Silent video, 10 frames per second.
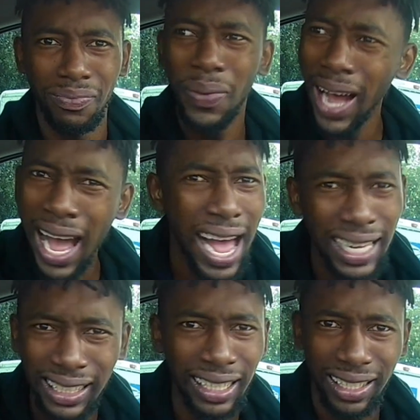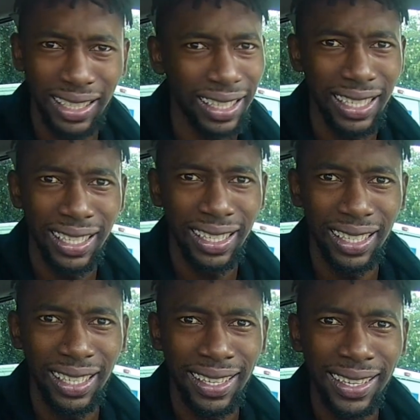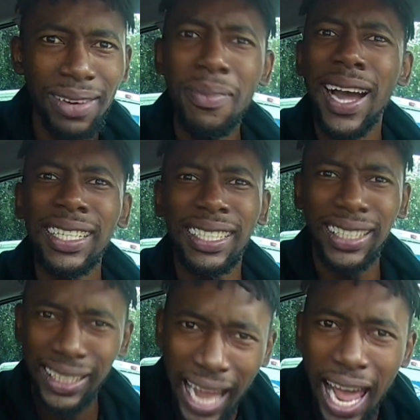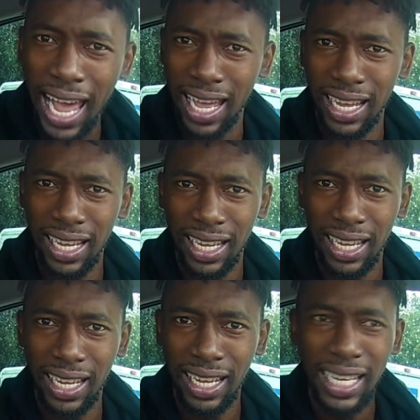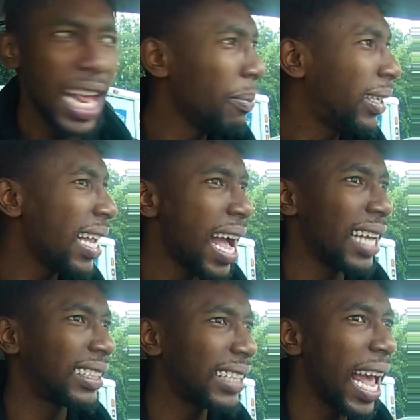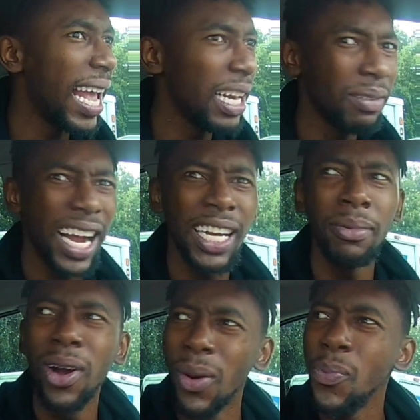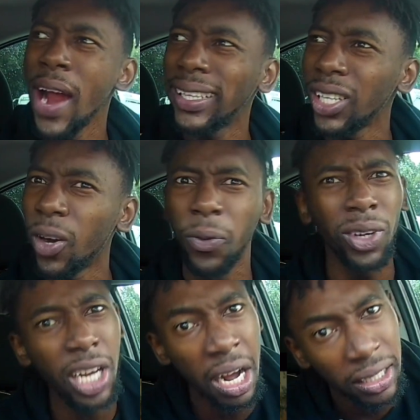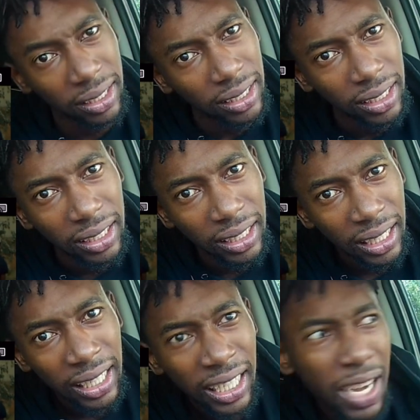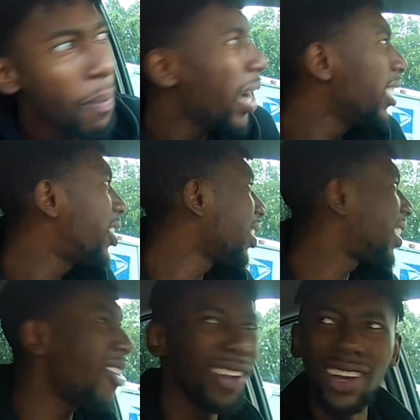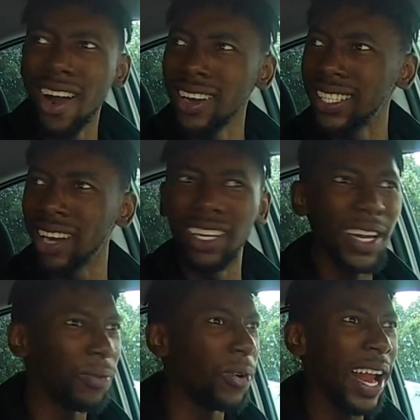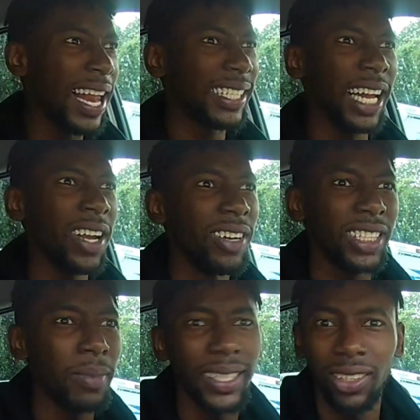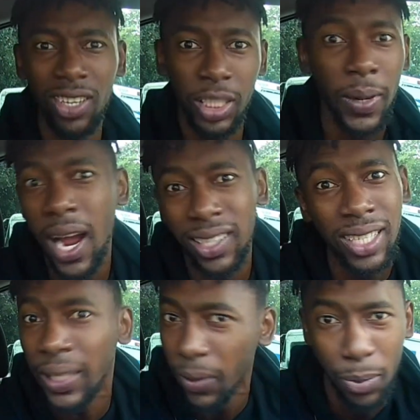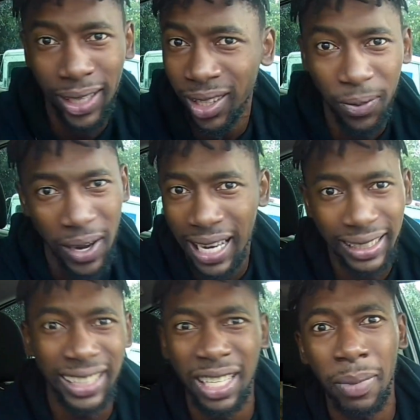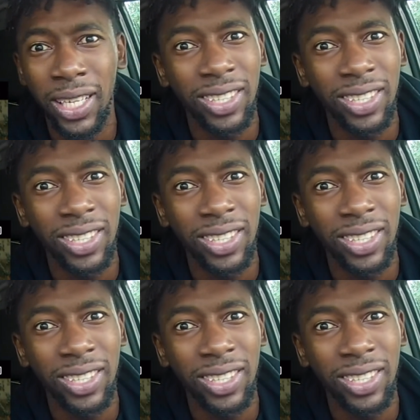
Pause. The man say them can't style him because them don't bright enough for no dance. The man just sound no dance. I don't even realize I dance the man sound dance because I don't even bright enough. I understand the man